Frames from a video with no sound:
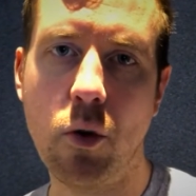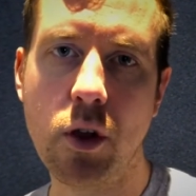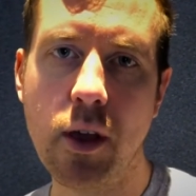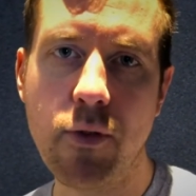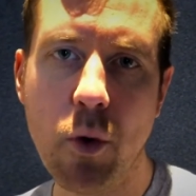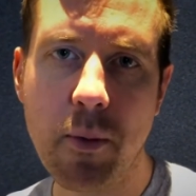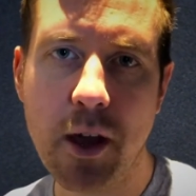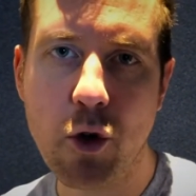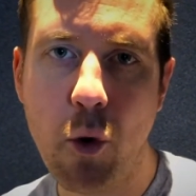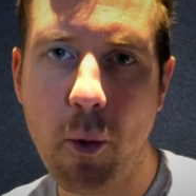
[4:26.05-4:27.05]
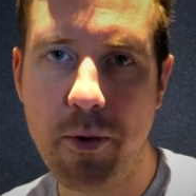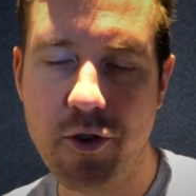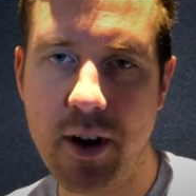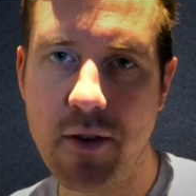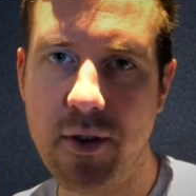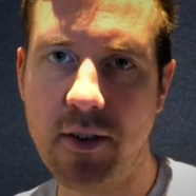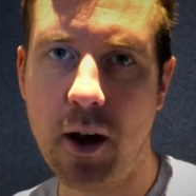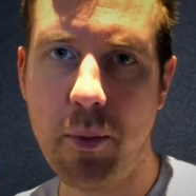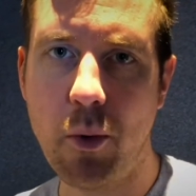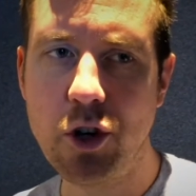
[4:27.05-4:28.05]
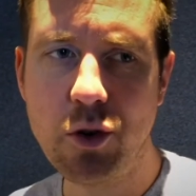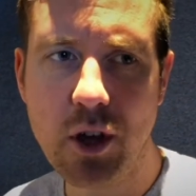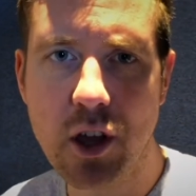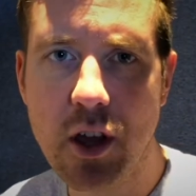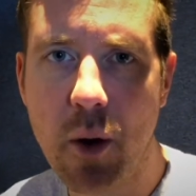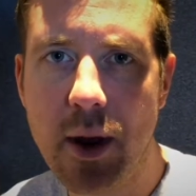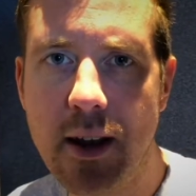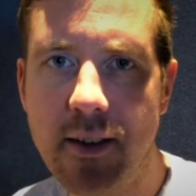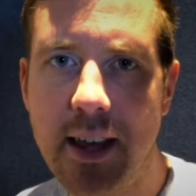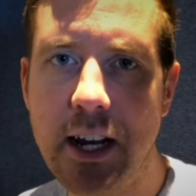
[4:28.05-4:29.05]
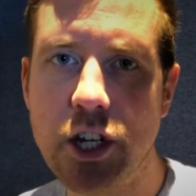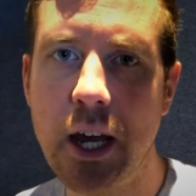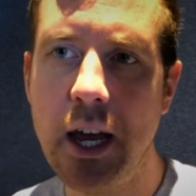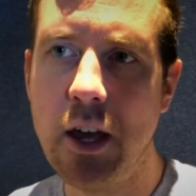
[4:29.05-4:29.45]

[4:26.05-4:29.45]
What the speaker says: or if you want to be a corporate trainer, for example, sure, you can go in and teach